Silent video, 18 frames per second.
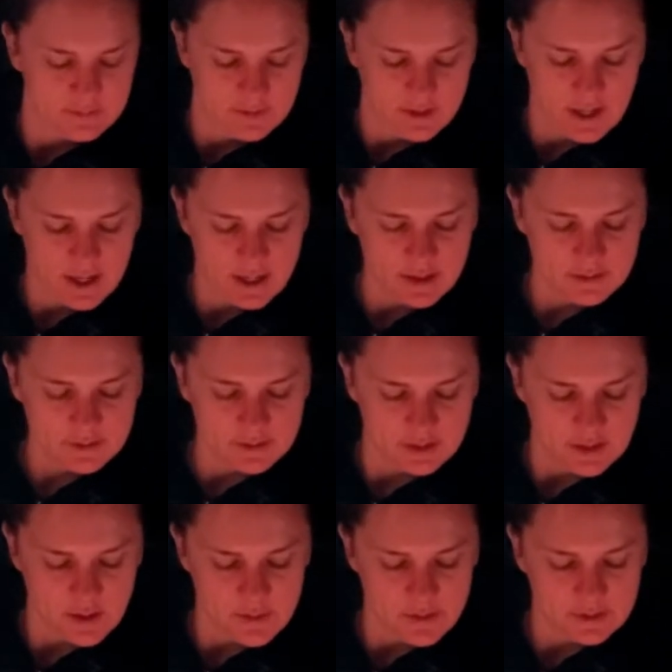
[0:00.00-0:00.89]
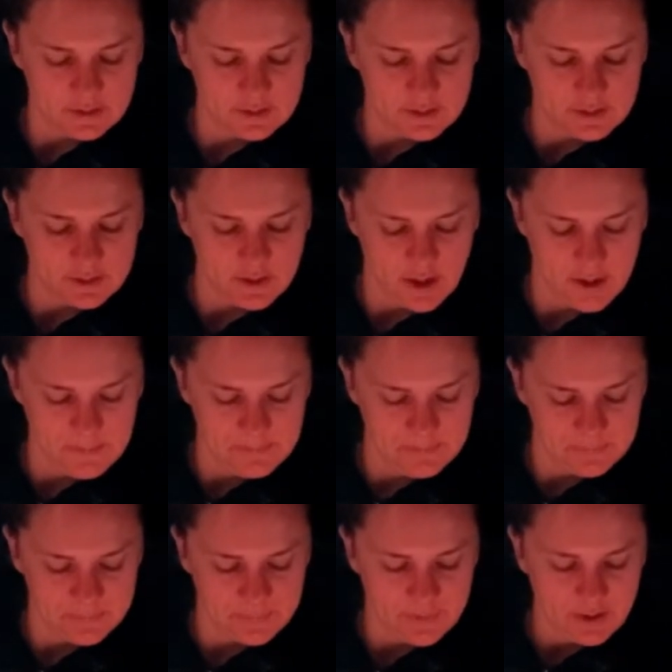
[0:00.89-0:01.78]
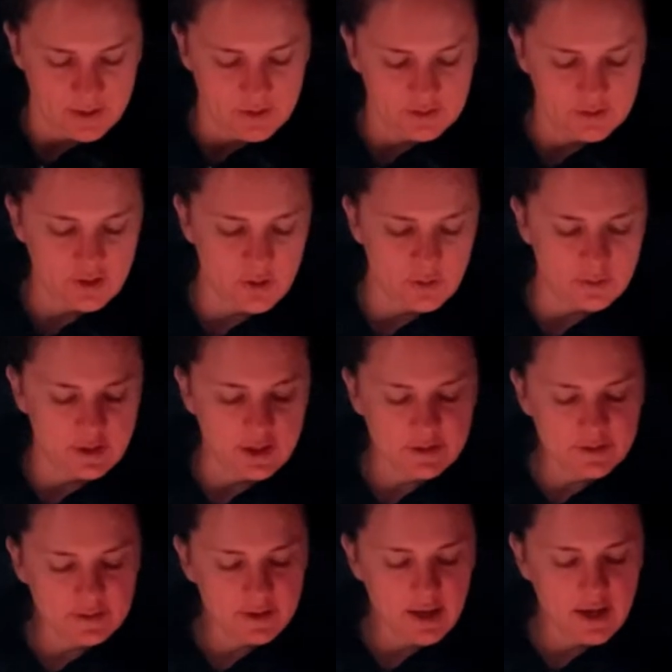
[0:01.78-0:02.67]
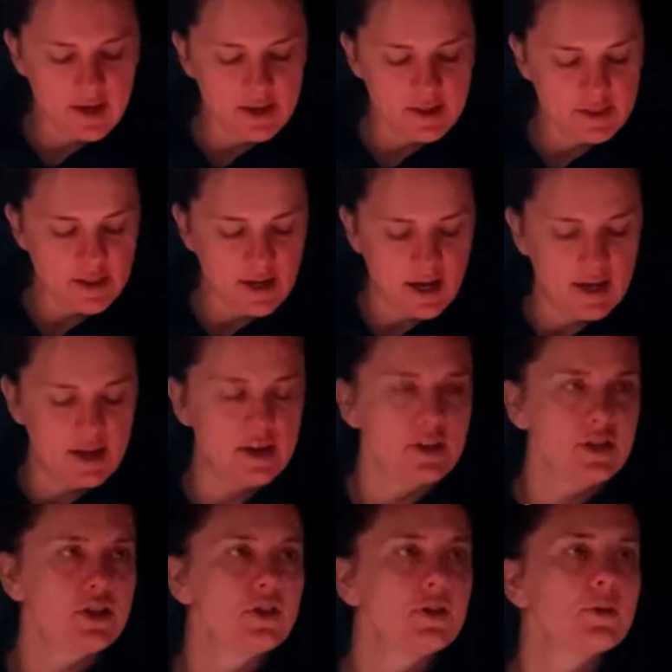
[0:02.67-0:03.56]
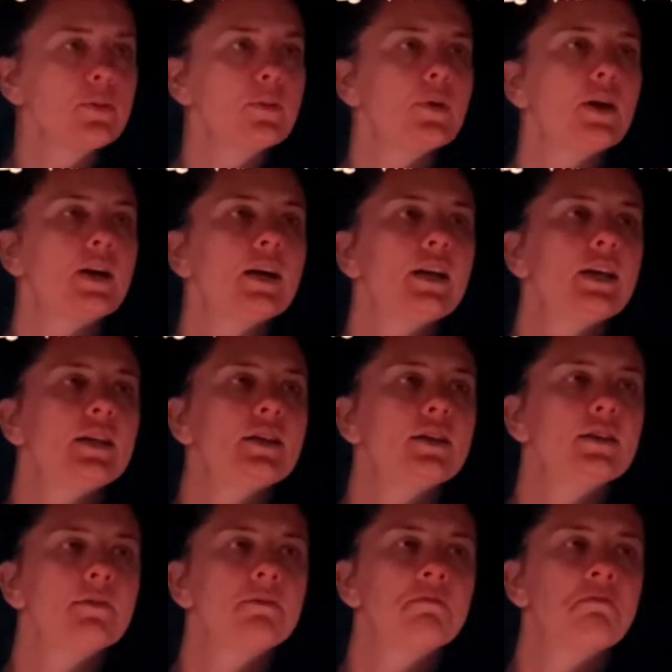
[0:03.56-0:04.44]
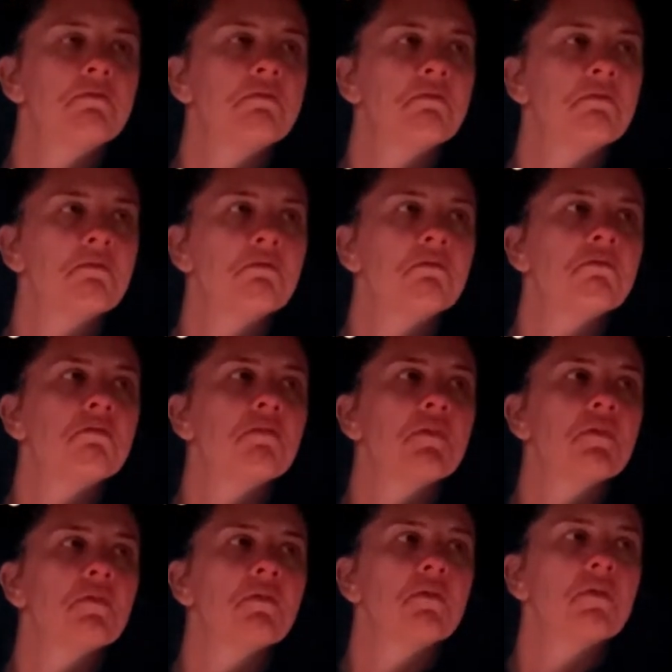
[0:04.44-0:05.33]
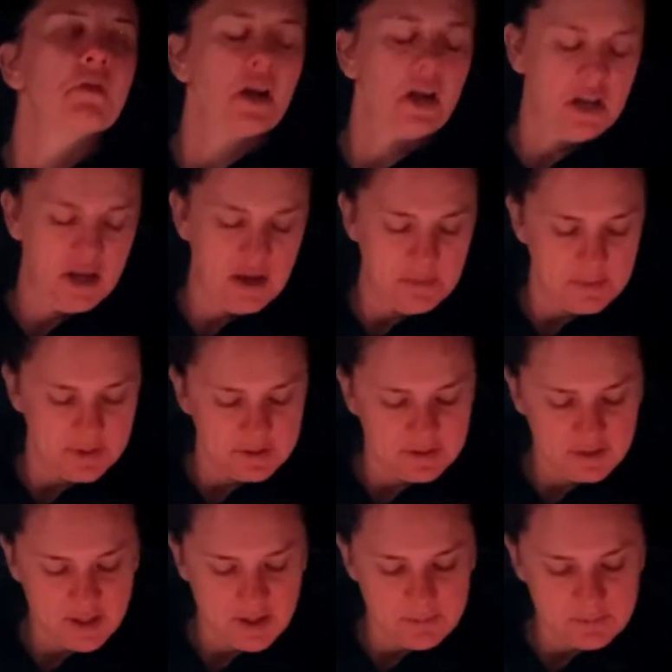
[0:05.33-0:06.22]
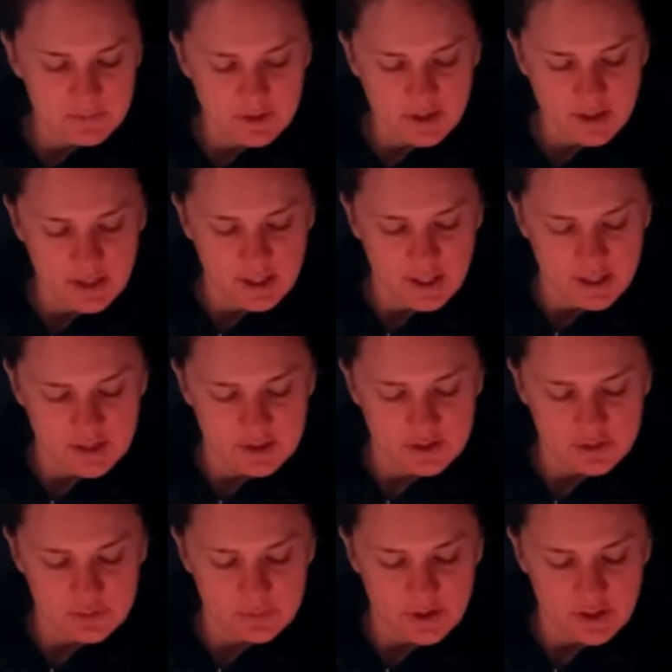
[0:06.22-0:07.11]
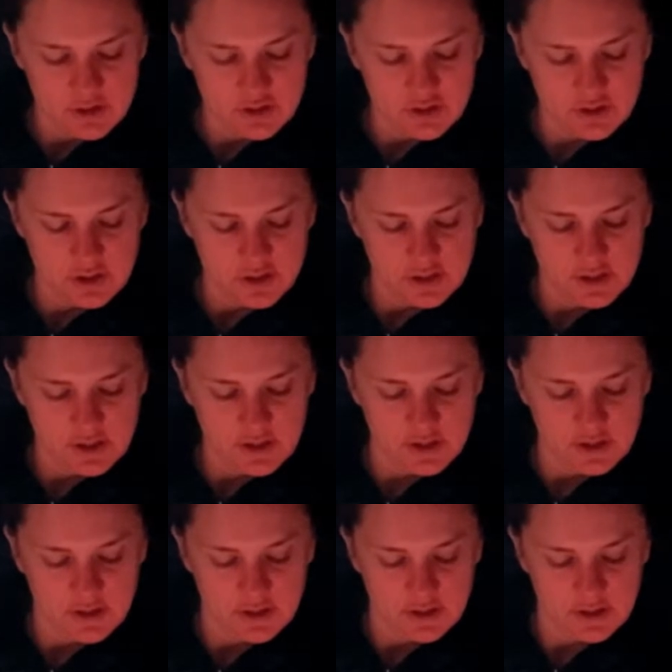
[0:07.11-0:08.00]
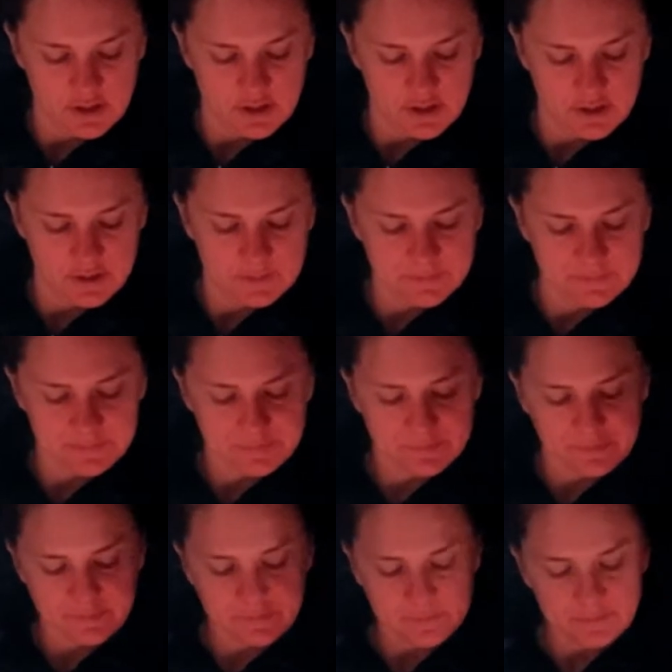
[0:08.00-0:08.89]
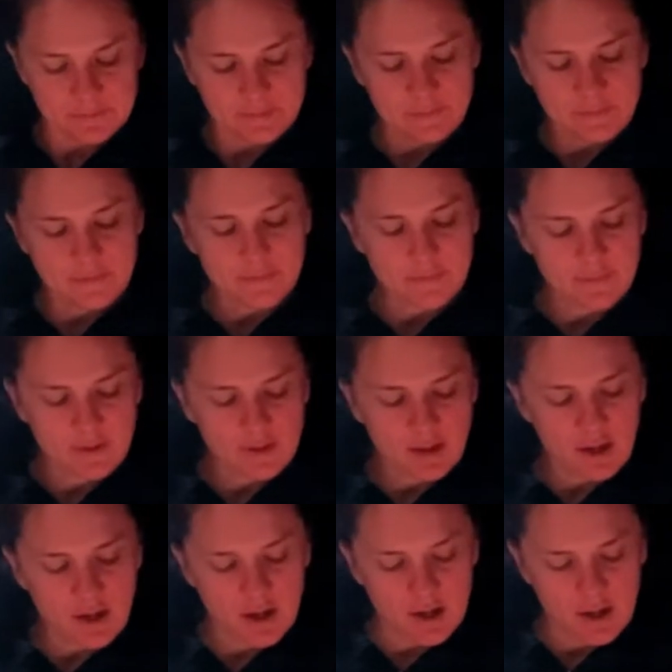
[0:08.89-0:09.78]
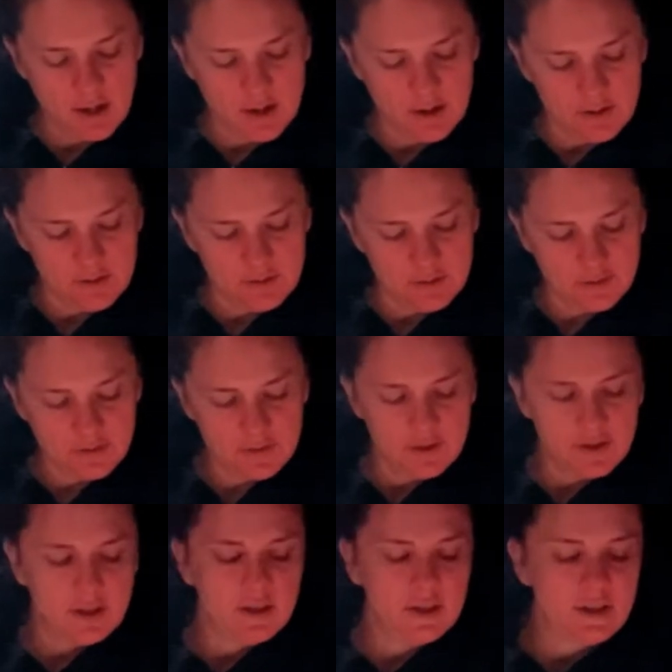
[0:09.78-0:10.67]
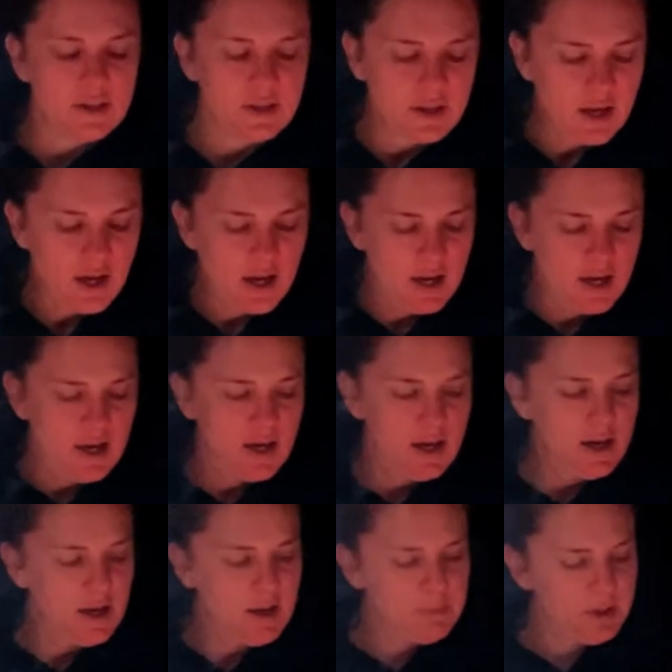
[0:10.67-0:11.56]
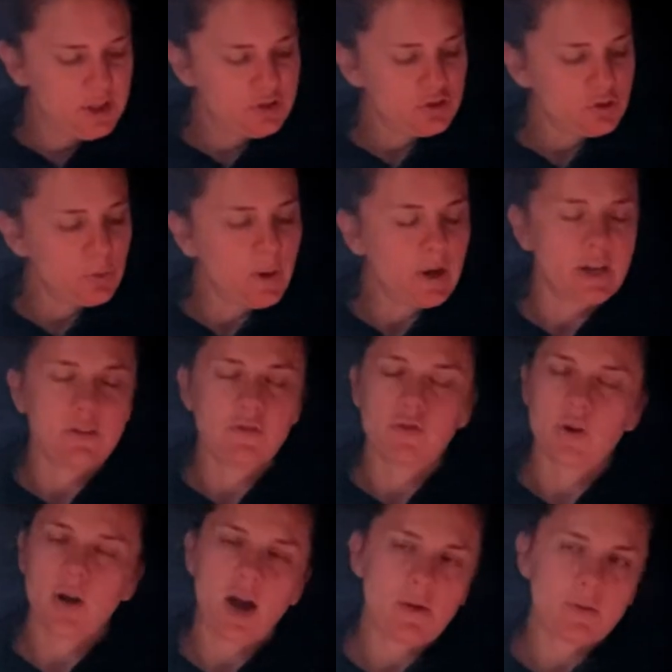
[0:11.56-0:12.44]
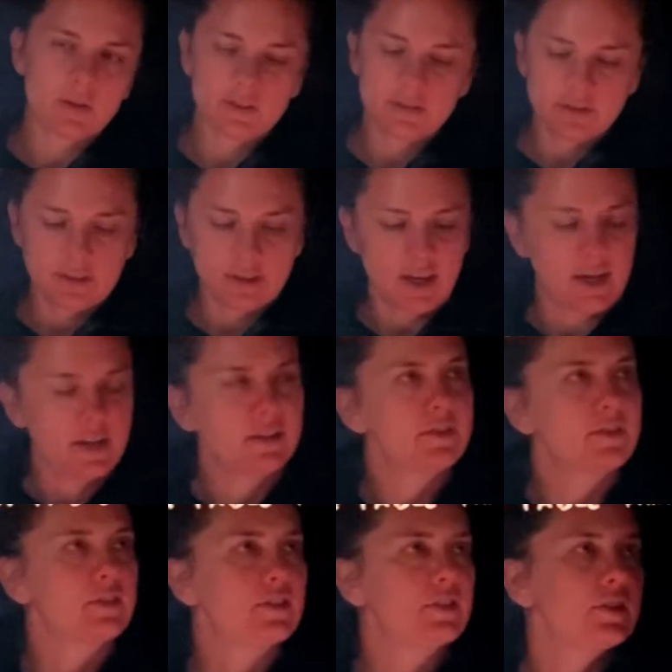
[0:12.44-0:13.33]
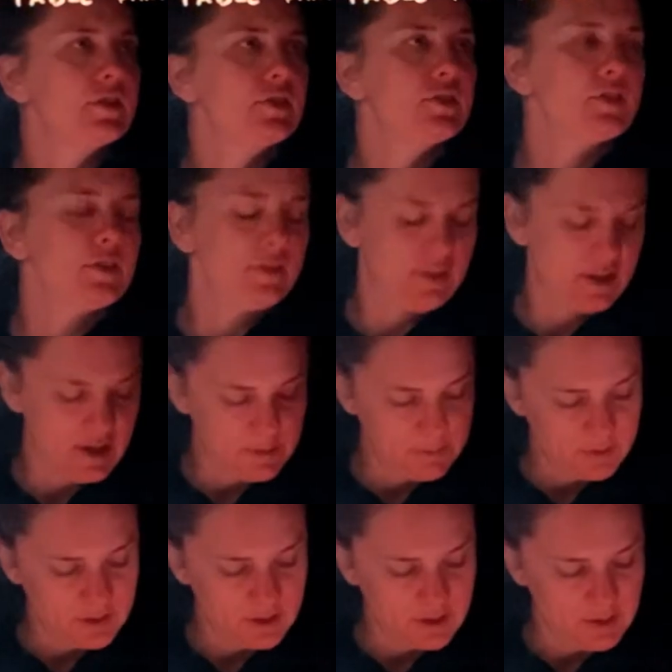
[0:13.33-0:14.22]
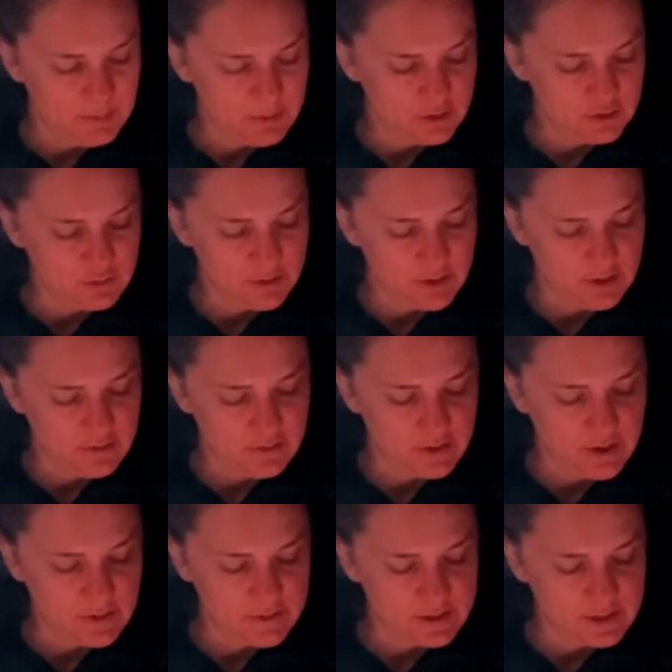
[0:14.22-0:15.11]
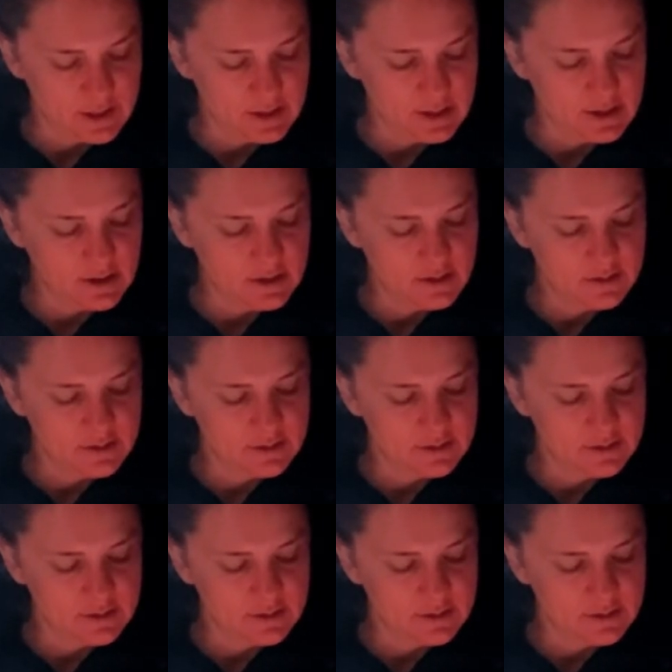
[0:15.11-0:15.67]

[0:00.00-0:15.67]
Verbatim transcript: Highest, lowest. Okay. So let's say that in year one, um, let's say I'm looking at a duration here of um, 24 hours. Okay, so let's just say I'm looking at my 24 hour data.